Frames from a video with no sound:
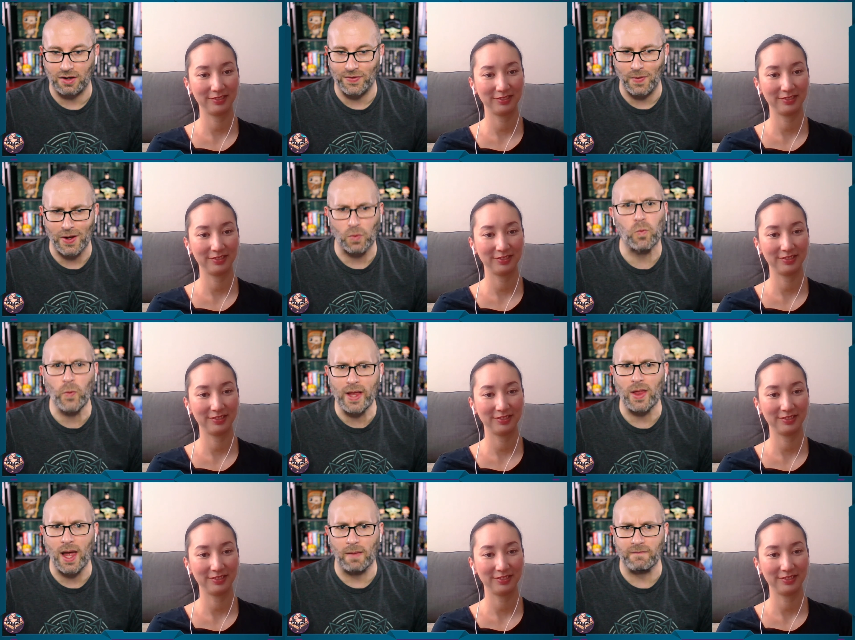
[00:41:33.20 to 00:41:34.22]
Speaker 1: And they're like,
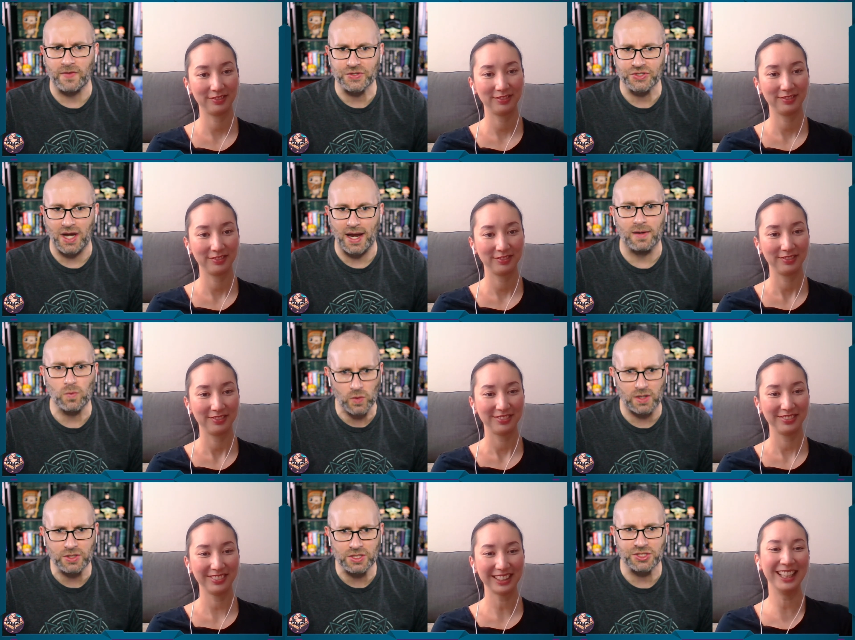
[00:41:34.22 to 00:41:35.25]
real helpful, Shan,
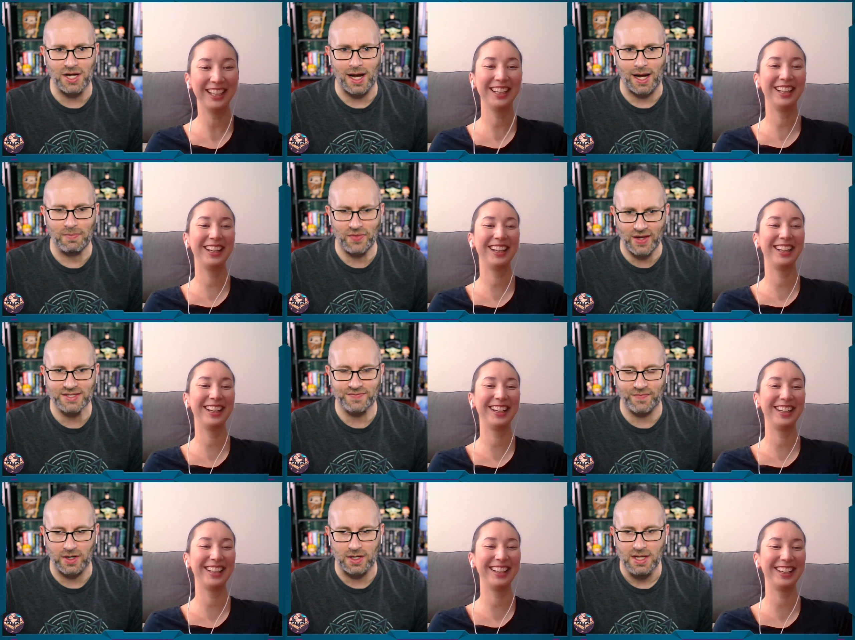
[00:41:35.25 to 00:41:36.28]
real good job. Thanks
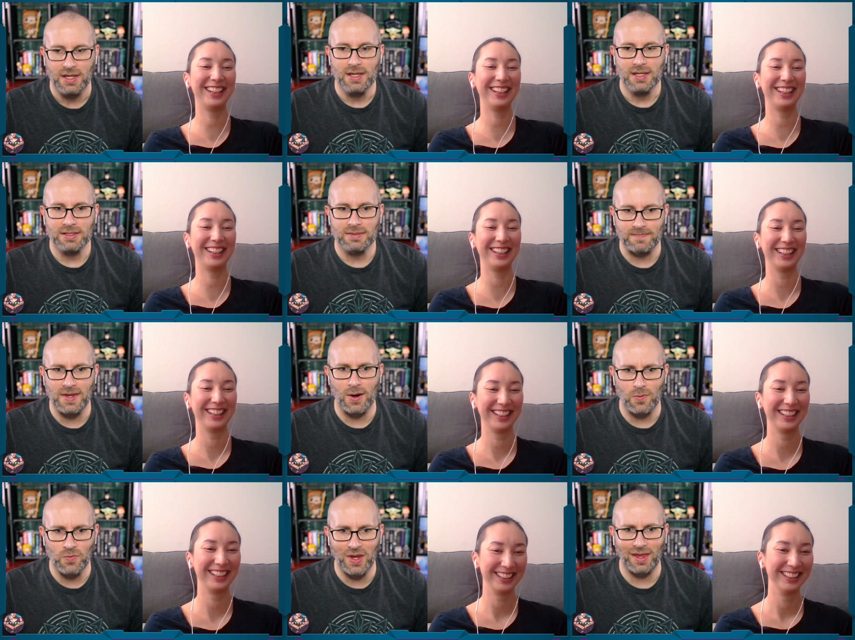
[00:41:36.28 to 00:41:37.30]
for, you know,
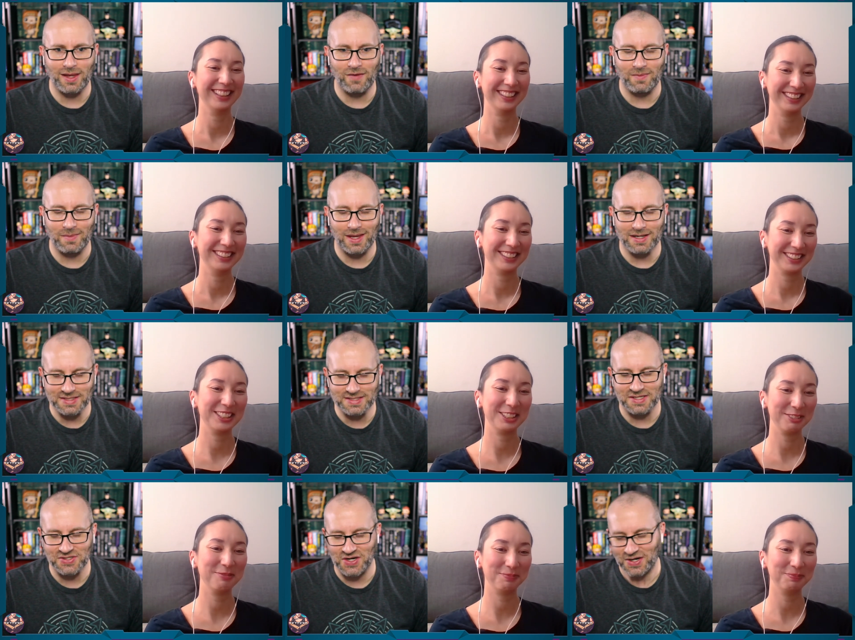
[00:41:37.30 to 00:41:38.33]
really giving me an
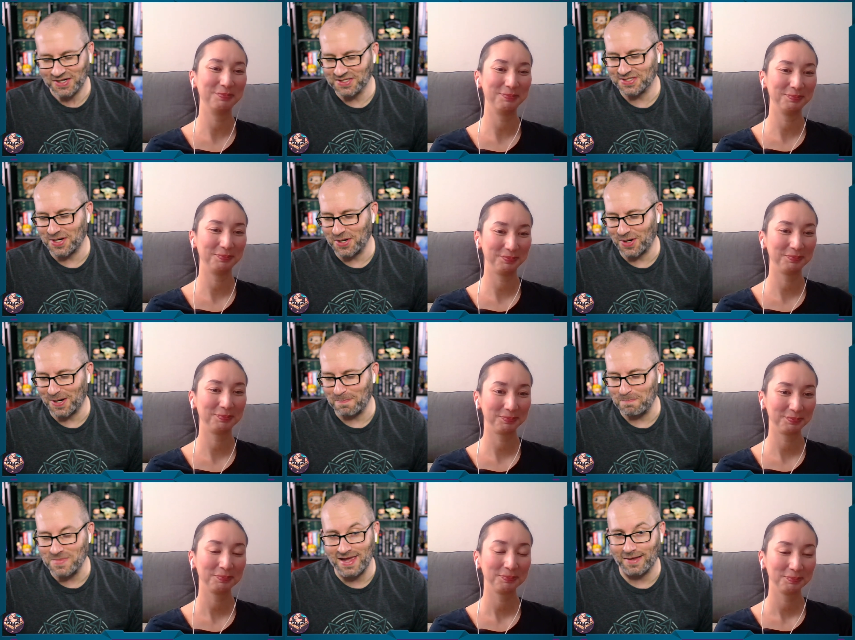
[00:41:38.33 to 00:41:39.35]
assist here. So uh,
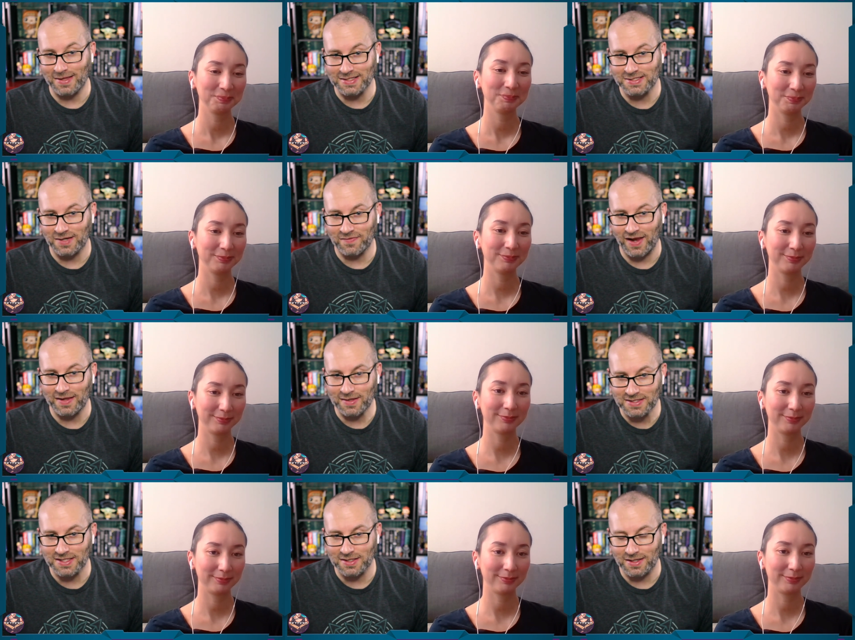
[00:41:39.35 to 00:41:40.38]
yeah, that stuff
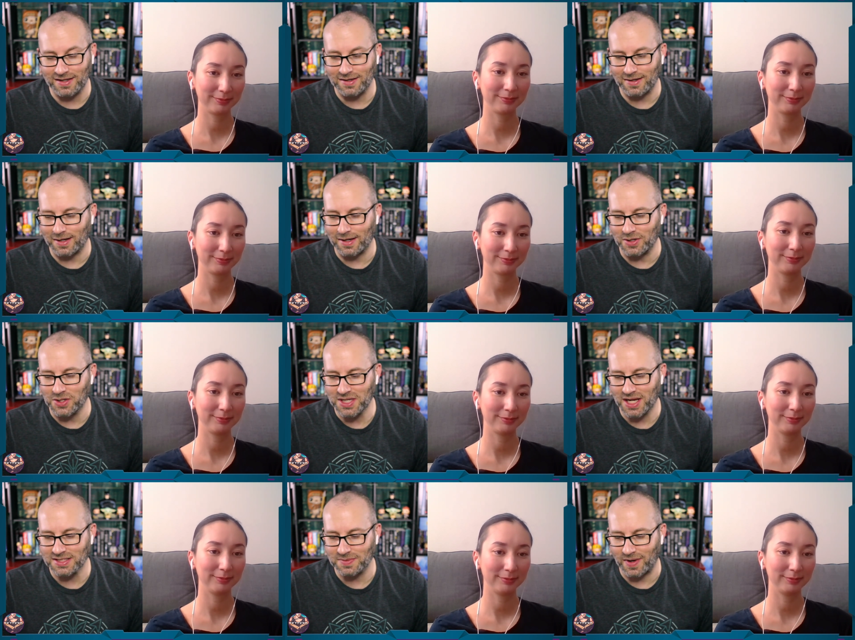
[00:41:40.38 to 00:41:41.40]
endlessly uh,
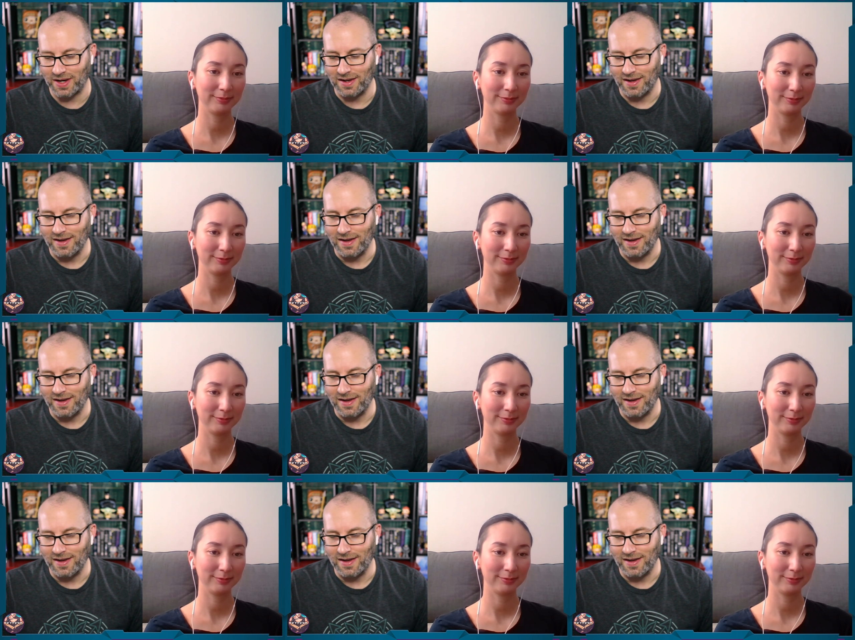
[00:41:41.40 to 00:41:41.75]
entertains me.